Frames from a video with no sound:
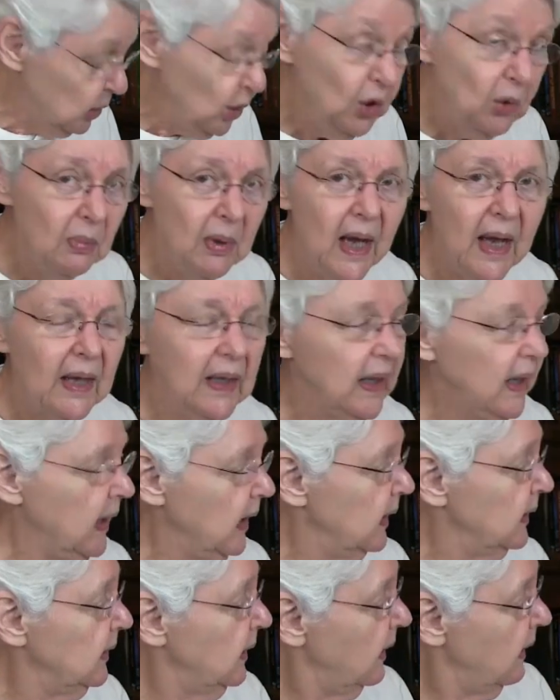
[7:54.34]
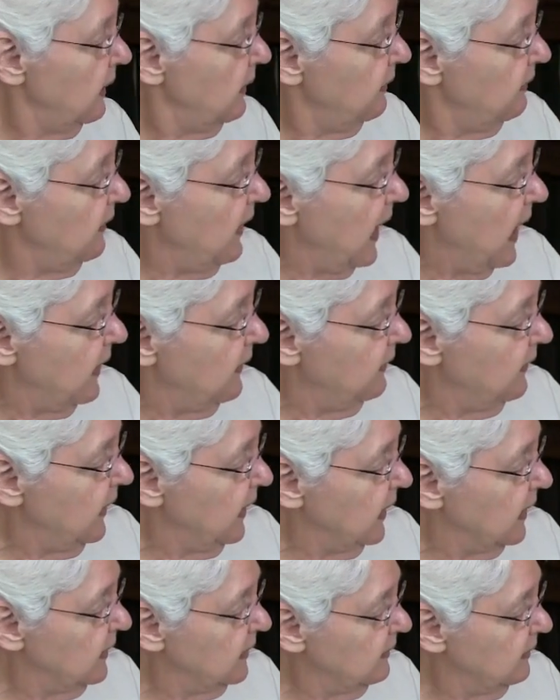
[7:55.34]
blue back in that
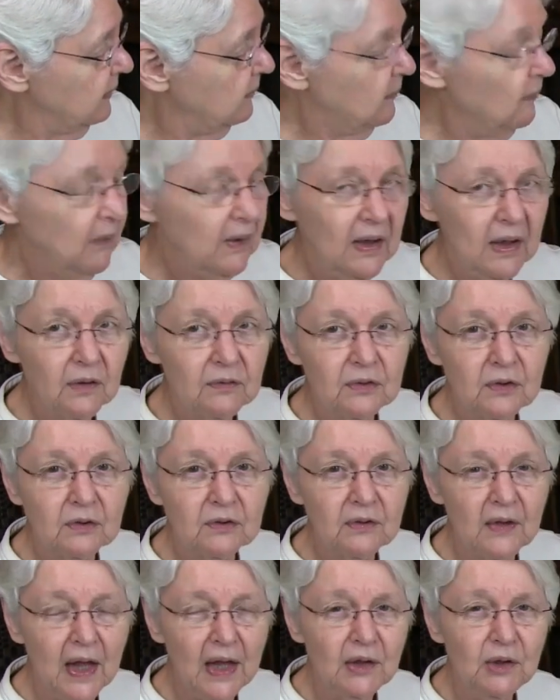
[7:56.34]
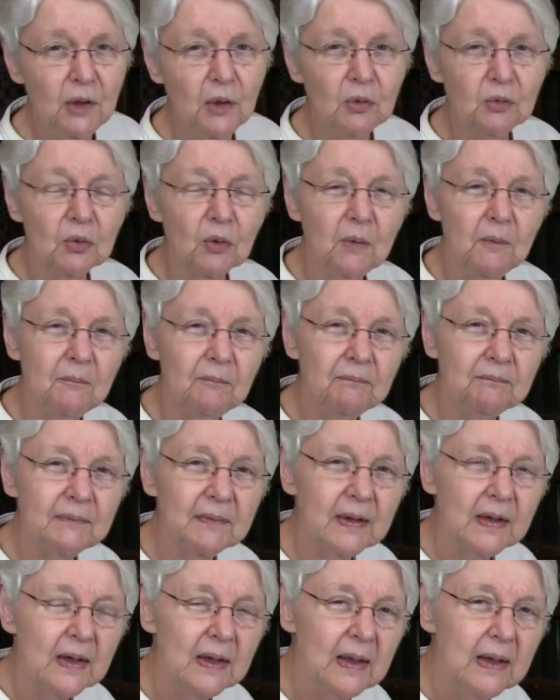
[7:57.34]
then gives us that neutral.
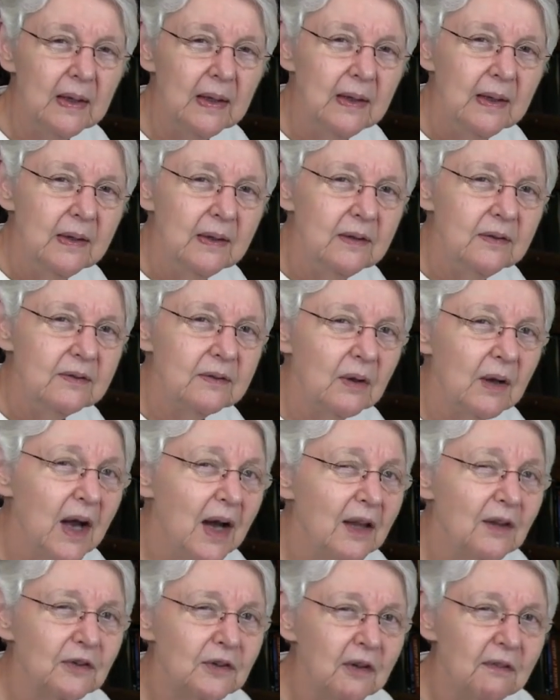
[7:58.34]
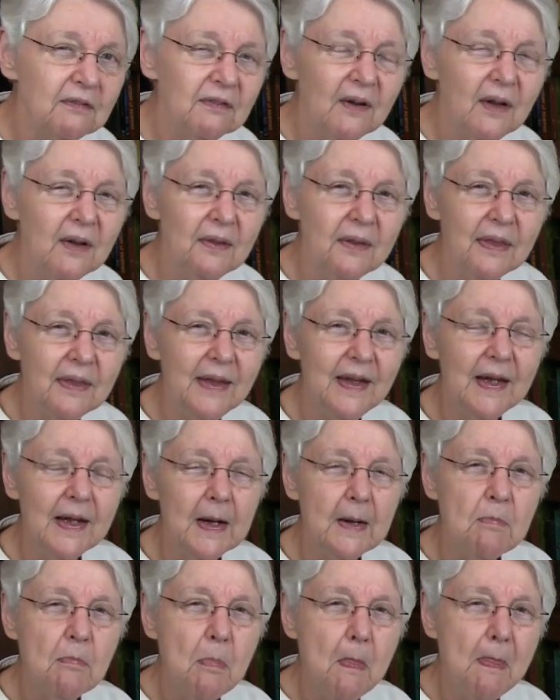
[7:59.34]
So color's a fun
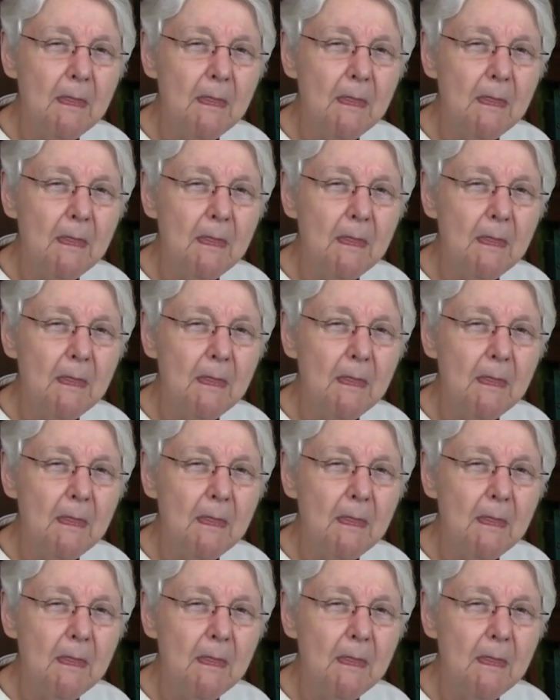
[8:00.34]
thing.